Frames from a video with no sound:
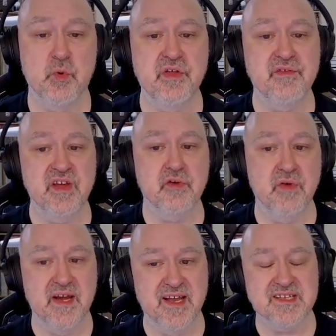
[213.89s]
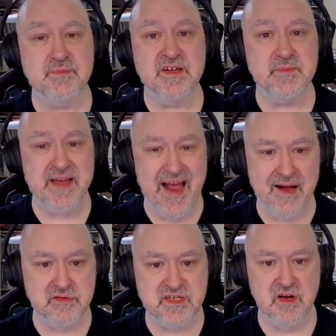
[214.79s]
worth of ingredients must be
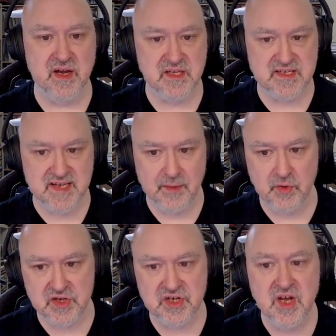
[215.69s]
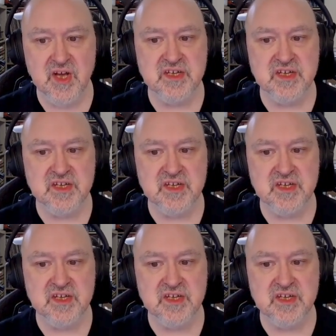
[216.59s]
outside the sandwich.